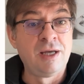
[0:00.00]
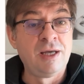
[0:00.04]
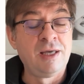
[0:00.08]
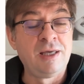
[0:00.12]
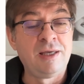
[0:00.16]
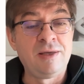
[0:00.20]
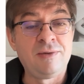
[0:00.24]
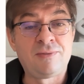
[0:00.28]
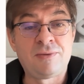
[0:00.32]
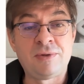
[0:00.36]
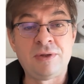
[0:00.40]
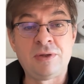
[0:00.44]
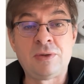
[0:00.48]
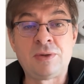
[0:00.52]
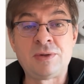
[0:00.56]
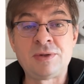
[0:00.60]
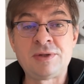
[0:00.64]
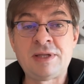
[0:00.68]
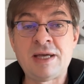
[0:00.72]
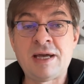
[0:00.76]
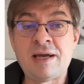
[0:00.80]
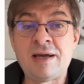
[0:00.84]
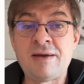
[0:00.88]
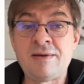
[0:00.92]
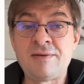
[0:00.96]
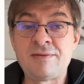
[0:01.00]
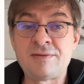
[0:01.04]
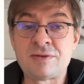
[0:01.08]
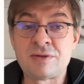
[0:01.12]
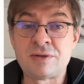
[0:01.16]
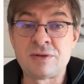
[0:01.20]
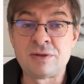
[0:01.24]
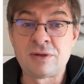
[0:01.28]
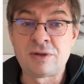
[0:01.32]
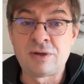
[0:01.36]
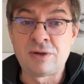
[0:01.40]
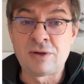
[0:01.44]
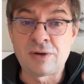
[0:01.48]
If we don't have
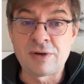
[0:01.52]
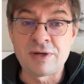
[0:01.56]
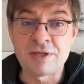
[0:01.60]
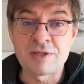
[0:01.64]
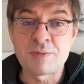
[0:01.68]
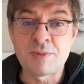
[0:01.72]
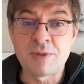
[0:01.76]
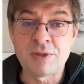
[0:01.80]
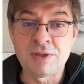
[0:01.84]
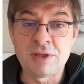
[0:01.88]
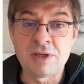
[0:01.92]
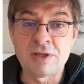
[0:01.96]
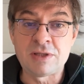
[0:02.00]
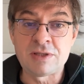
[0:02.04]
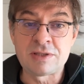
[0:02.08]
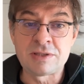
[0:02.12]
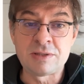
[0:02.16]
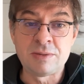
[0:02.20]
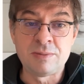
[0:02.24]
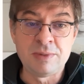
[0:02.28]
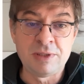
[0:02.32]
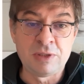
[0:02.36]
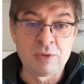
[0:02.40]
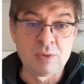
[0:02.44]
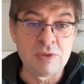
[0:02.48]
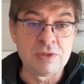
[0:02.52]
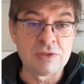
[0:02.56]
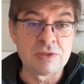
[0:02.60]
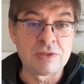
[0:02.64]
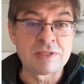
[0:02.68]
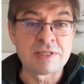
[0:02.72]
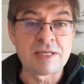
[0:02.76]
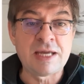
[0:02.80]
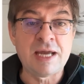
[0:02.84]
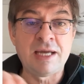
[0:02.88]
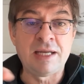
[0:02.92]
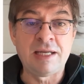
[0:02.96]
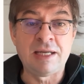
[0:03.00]
the correspondence between the
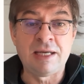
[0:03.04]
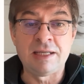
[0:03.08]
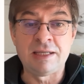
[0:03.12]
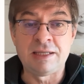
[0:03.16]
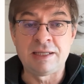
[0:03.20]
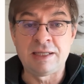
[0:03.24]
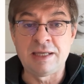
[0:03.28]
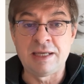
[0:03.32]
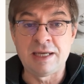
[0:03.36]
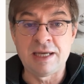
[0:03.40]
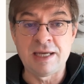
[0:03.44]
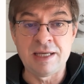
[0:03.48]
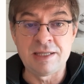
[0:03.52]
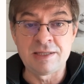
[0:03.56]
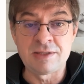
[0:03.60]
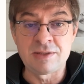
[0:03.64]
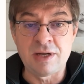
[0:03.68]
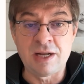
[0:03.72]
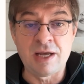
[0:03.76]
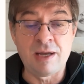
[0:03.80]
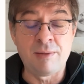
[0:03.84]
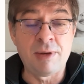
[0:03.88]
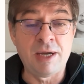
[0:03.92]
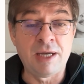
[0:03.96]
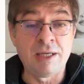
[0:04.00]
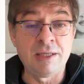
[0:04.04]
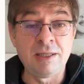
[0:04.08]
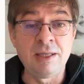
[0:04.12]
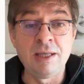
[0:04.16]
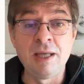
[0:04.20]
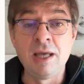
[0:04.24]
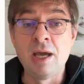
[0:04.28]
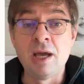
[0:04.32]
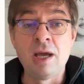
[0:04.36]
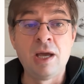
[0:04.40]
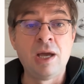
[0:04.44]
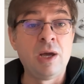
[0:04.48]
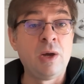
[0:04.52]
SCAD ID and the lab ID,
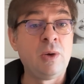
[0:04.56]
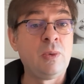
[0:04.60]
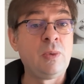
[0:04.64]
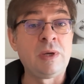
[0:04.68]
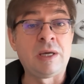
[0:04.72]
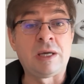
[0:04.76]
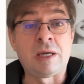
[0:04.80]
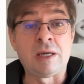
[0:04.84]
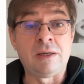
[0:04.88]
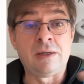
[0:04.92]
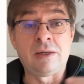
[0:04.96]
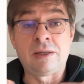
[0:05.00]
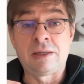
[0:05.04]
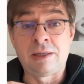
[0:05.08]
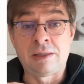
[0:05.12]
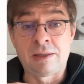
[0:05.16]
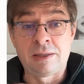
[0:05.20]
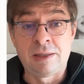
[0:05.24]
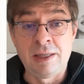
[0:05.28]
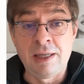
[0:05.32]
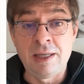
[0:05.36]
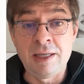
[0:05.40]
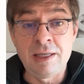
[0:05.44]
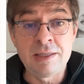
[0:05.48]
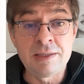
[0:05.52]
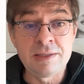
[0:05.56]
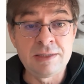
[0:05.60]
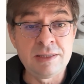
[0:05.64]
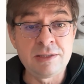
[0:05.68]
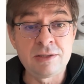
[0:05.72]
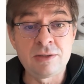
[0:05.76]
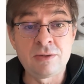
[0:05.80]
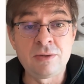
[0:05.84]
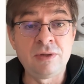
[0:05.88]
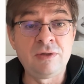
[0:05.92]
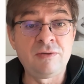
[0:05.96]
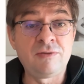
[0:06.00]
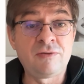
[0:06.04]
we cannot link these
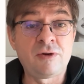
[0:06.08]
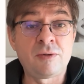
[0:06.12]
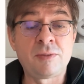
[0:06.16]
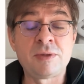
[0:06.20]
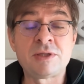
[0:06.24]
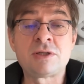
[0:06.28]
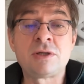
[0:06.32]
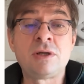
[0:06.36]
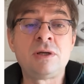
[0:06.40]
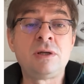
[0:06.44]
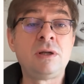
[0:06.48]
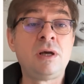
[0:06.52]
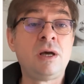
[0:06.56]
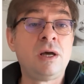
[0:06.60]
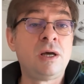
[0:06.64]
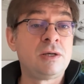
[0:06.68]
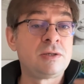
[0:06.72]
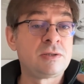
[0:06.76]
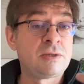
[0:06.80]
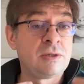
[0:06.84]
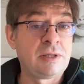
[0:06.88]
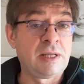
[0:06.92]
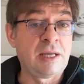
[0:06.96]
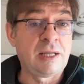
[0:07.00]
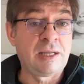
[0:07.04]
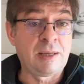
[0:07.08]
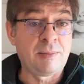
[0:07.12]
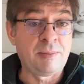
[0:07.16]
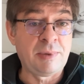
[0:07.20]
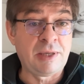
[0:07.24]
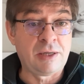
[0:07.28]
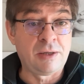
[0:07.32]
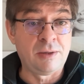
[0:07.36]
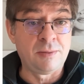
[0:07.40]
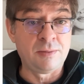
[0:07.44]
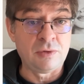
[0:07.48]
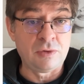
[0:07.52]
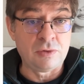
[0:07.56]
two information, so data
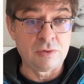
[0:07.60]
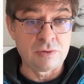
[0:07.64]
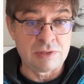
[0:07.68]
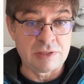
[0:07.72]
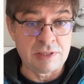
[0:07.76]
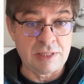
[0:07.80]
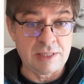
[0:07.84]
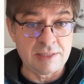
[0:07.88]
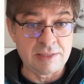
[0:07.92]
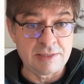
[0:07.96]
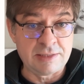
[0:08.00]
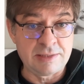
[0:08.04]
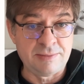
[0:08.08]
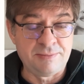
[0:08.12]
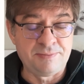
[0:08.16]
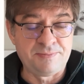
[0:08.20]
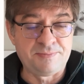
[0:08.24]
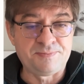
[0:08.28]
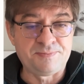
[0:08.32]
become useless.